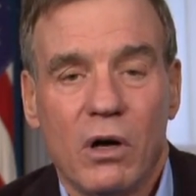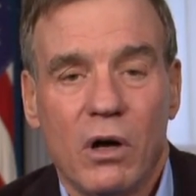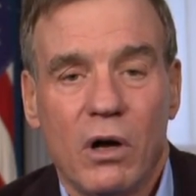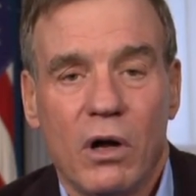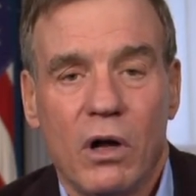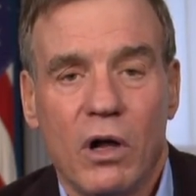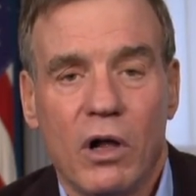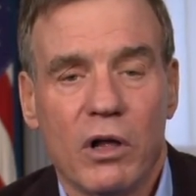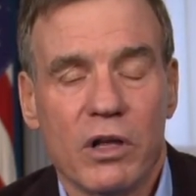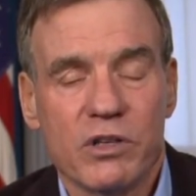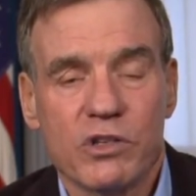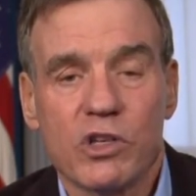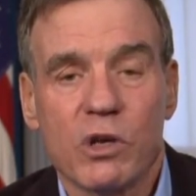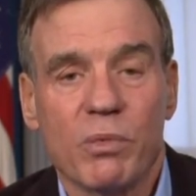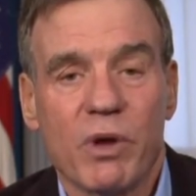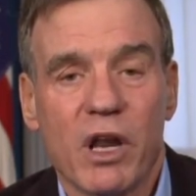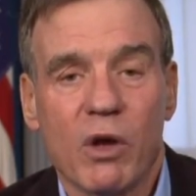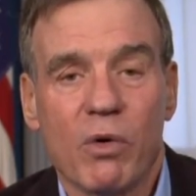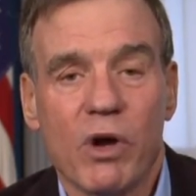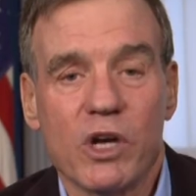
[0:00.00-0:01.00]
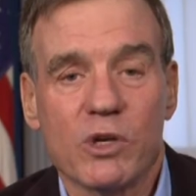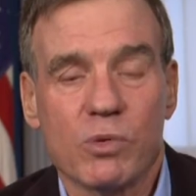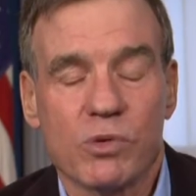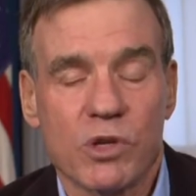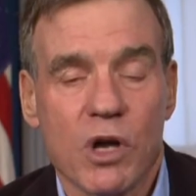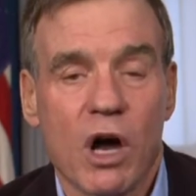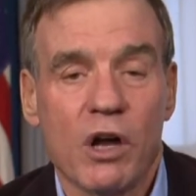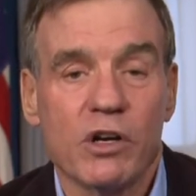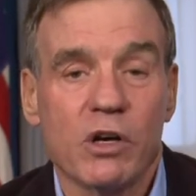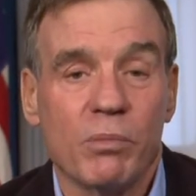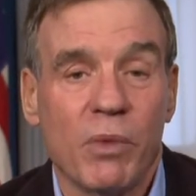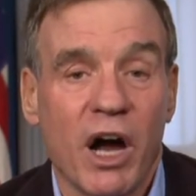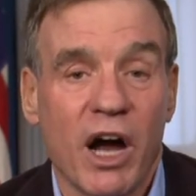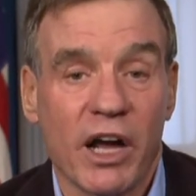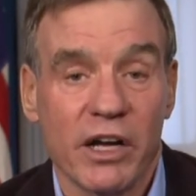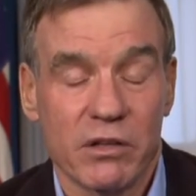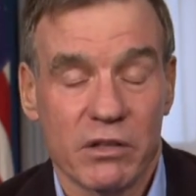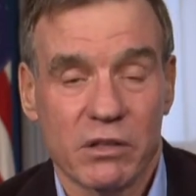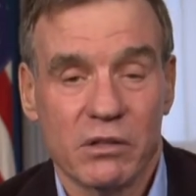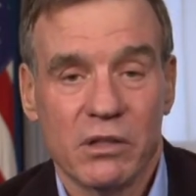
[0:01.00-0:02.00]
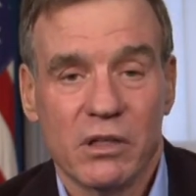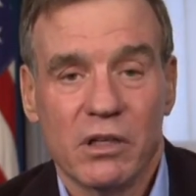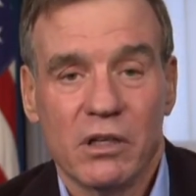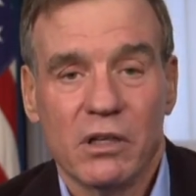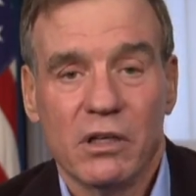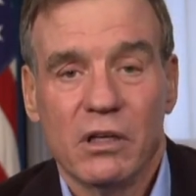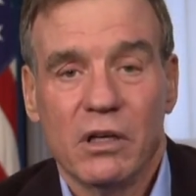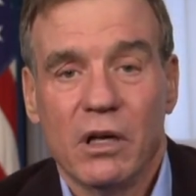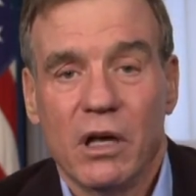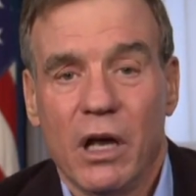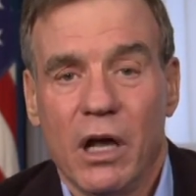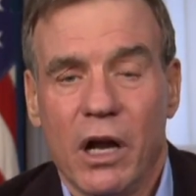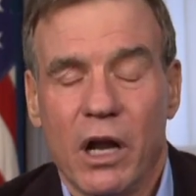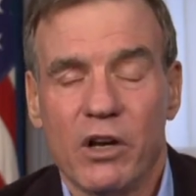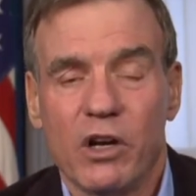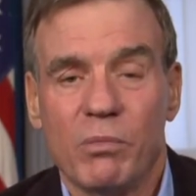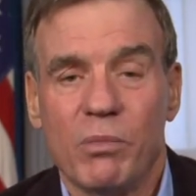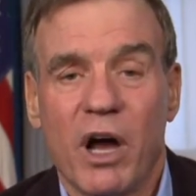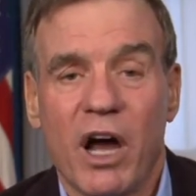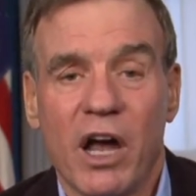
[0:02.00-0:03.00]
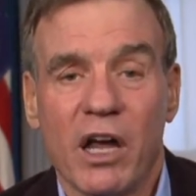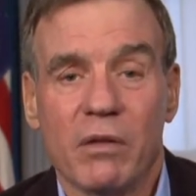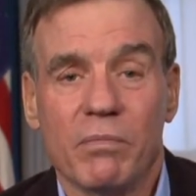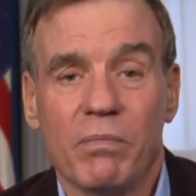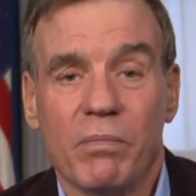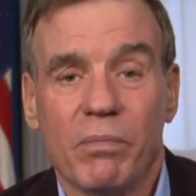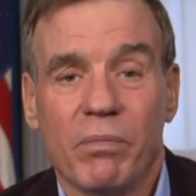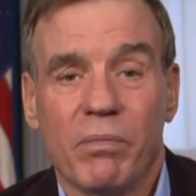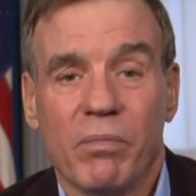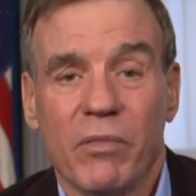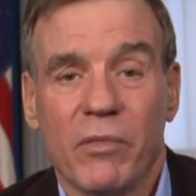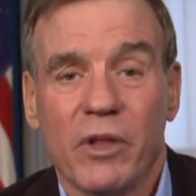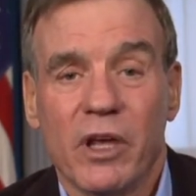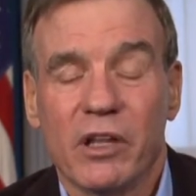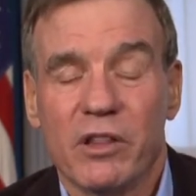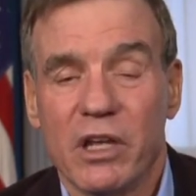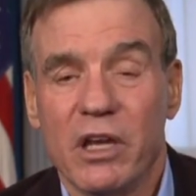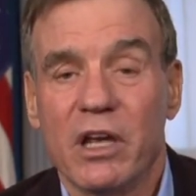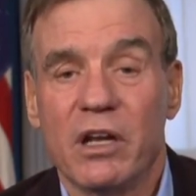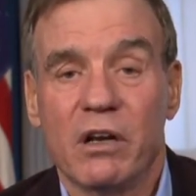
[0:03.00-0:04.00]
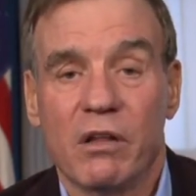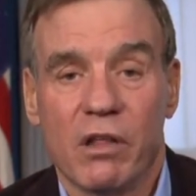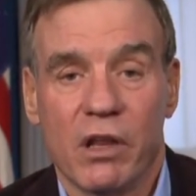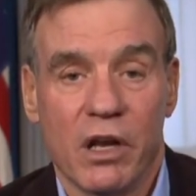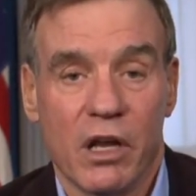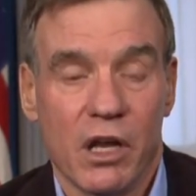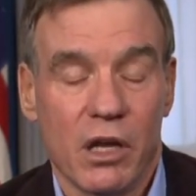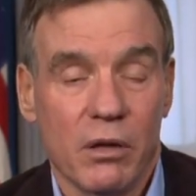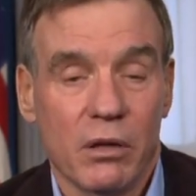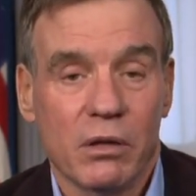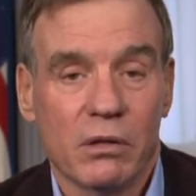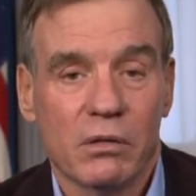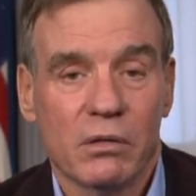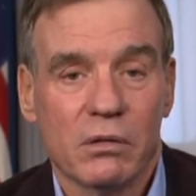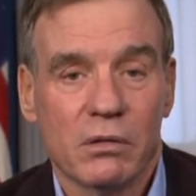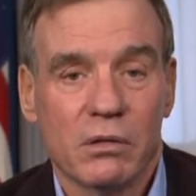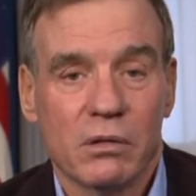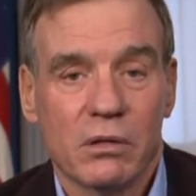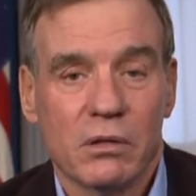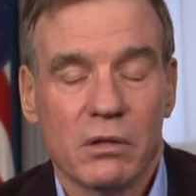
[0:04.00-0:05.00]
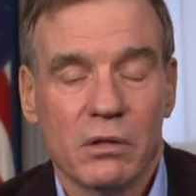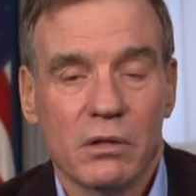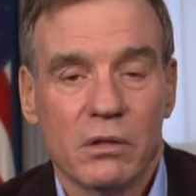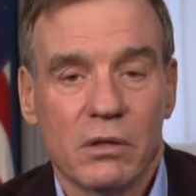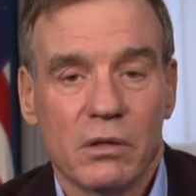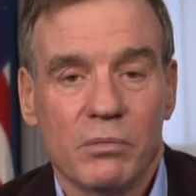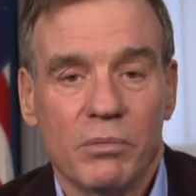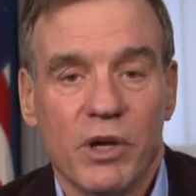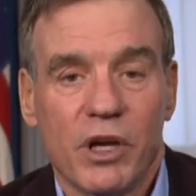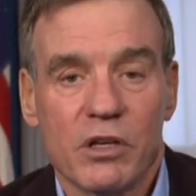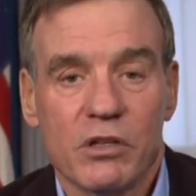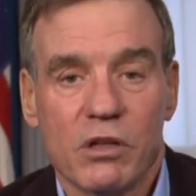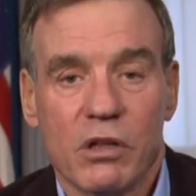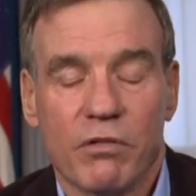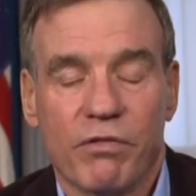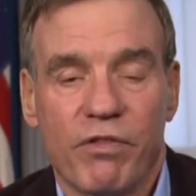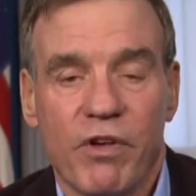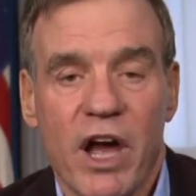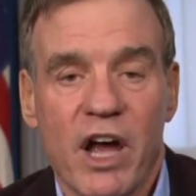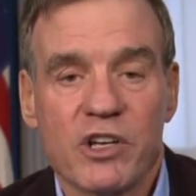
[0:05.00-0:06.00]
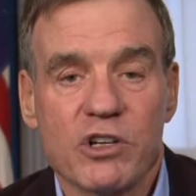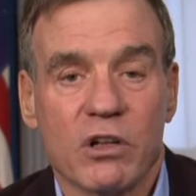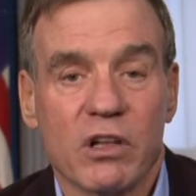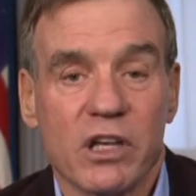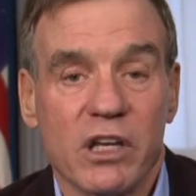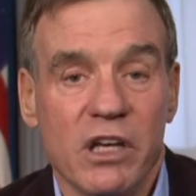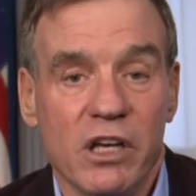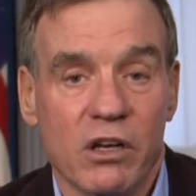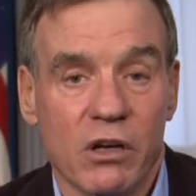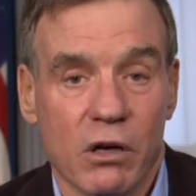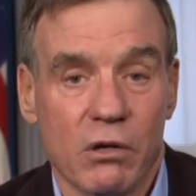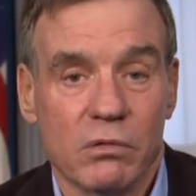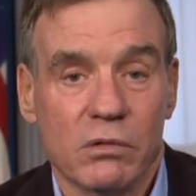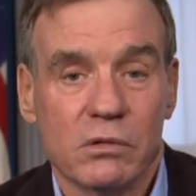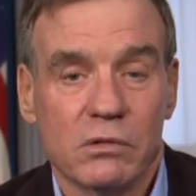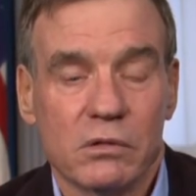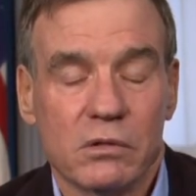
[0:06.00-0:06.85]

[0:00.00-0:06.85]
all in so many ways was undermined and undermined at the end of the day because of the fragile ego